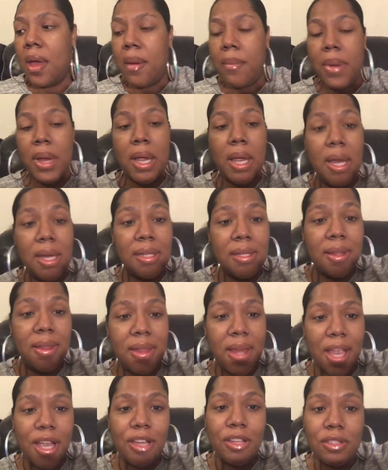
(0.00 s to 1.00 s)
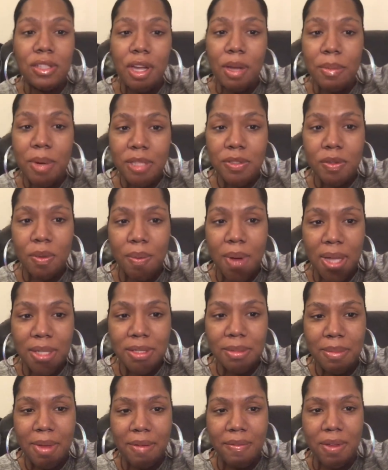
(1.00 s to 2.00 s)
But yeah, thank you so much for
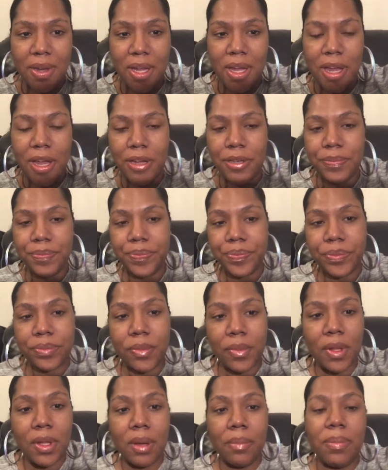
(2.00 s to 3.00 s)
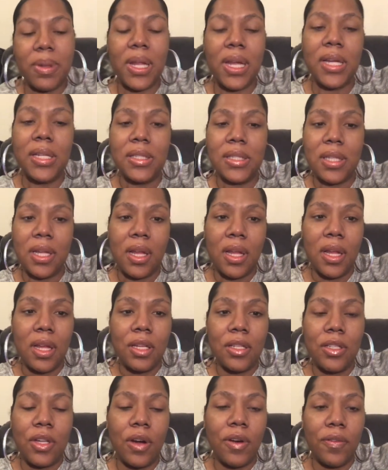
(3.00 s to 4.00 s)
watching my video. Please
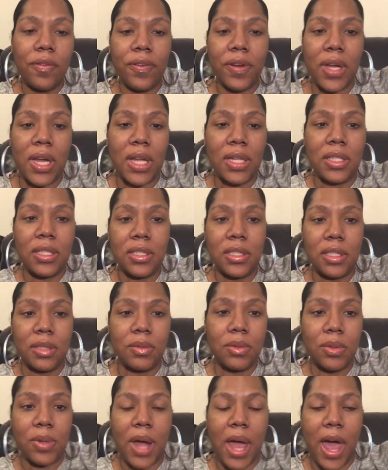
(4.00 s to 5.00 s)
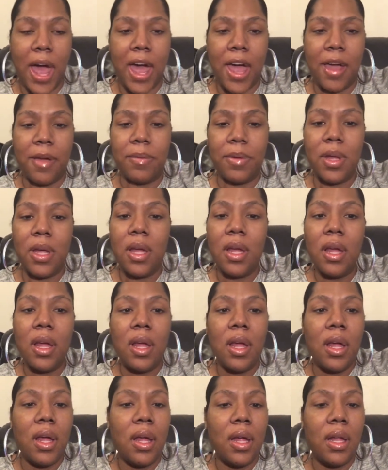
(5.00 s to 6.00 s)
don't forget to subscribe.
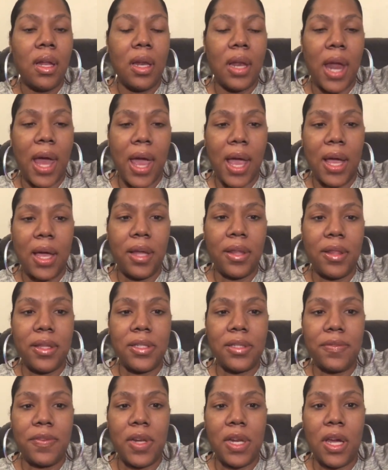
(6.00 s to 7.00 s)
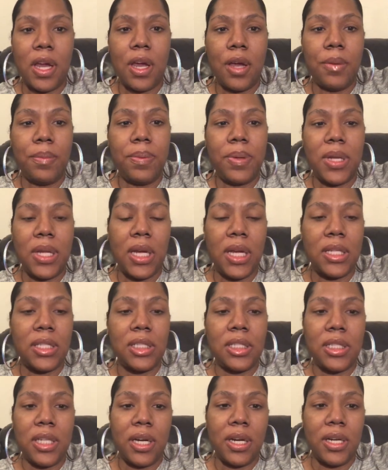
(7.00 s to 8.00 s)
Like this video. Please
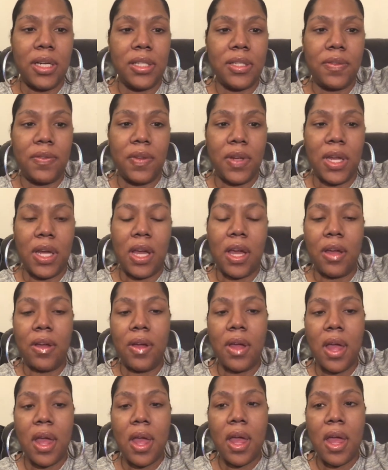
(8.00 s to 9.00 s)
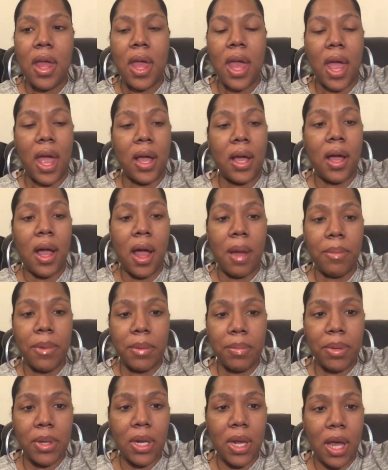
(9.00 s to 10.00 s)
share this video and
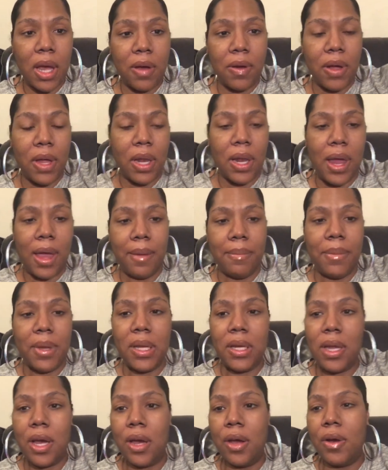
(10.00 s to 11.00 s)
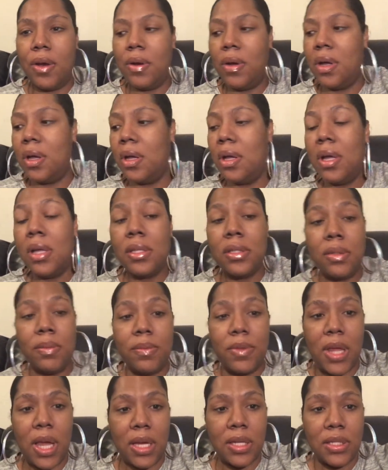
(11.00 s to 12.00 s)
comment below and let me know some
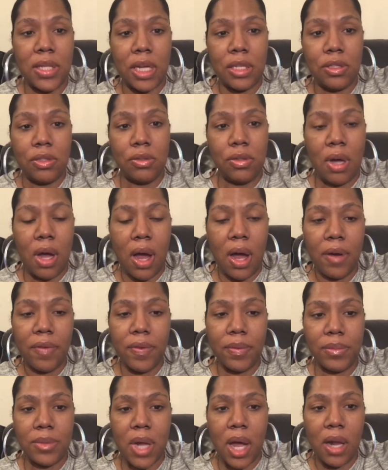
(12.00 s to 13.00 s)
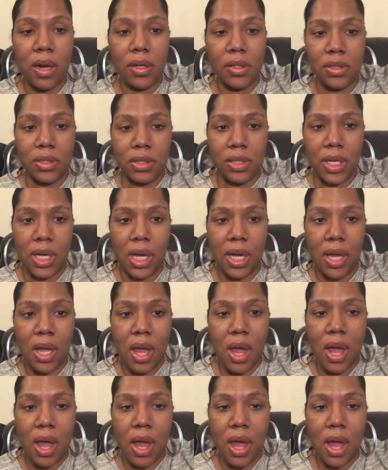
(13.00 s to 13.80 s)
things that you hauled from Dollar Tree.